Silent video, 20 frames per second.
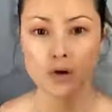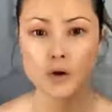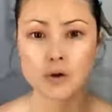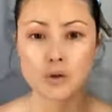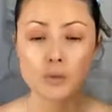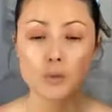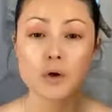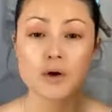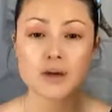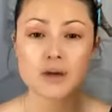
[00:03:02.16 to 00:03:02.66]

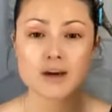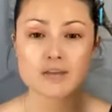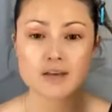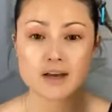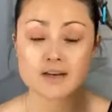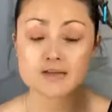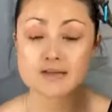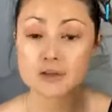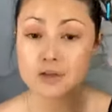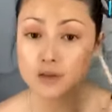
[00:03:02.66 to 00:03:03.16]
What you have
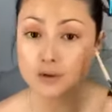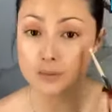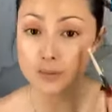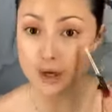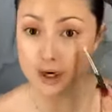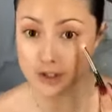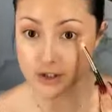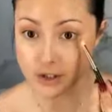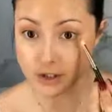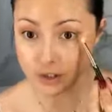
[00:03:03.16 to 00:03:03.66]
left on your
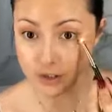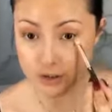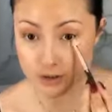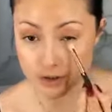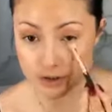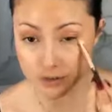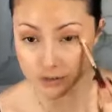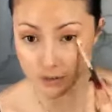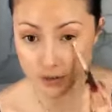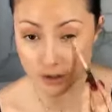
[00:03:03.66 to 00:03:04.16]
brush, you can
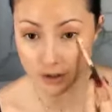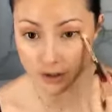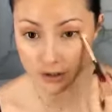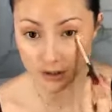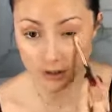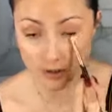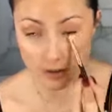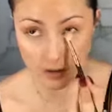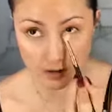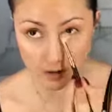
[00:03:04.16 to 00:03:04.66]
just
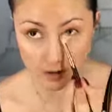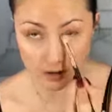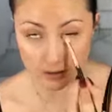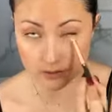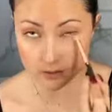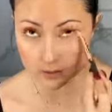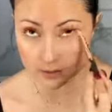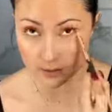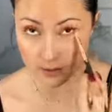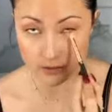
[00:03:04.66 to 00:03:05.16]
run
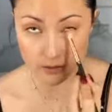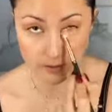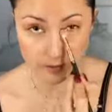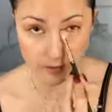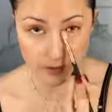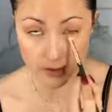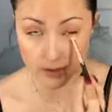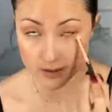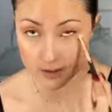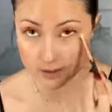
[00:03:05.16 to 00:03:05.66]
underneath your
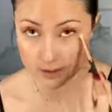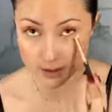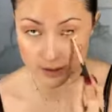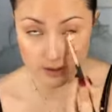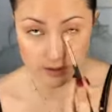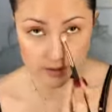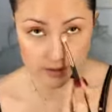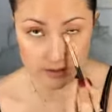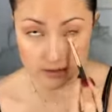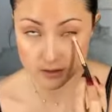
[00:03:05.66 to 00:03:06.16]

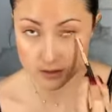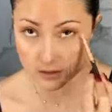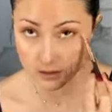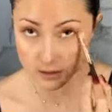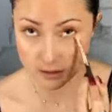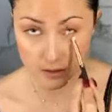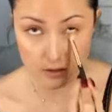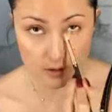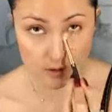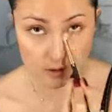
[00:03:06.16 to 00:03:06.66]
lashes
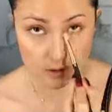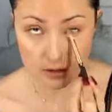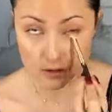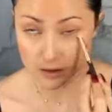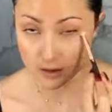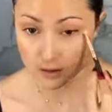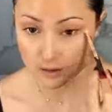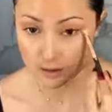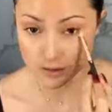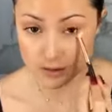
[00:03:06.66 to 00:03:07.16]

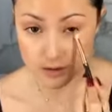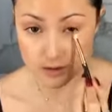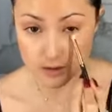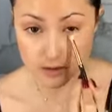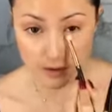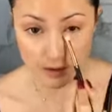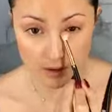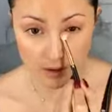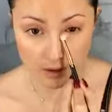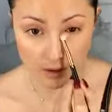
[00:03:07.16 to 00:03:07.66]
just
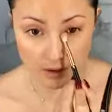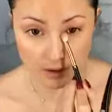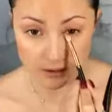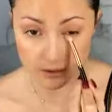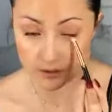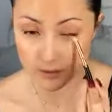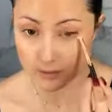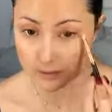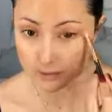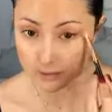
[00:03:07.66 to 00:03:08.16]
to kind
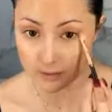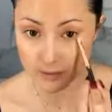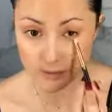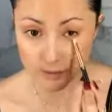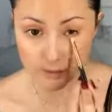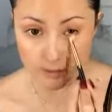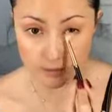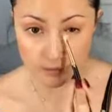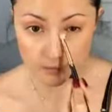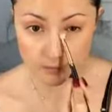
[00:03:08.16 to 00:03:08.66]
of
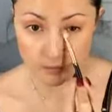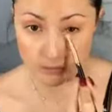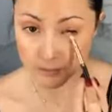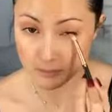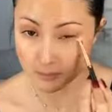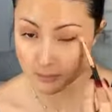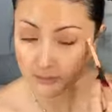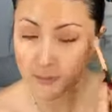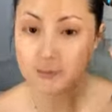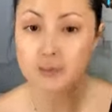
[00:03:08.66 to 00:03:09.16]

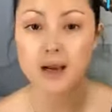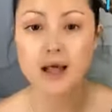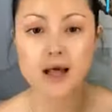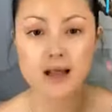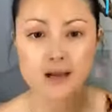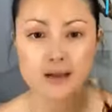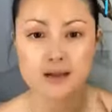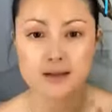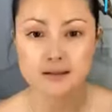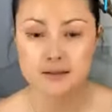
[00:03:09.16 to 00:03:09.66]

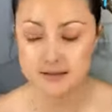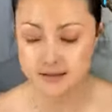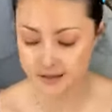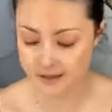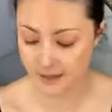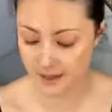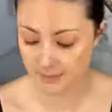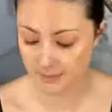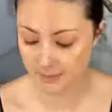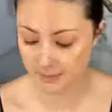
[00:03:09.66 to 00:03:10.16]

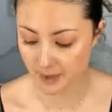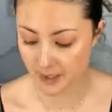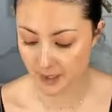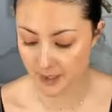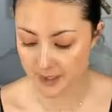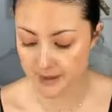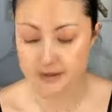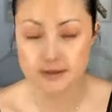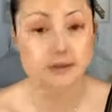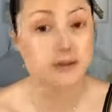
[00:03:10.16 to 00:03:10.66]
balance and
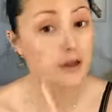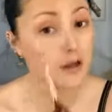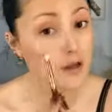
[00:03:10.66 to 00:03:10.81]
blend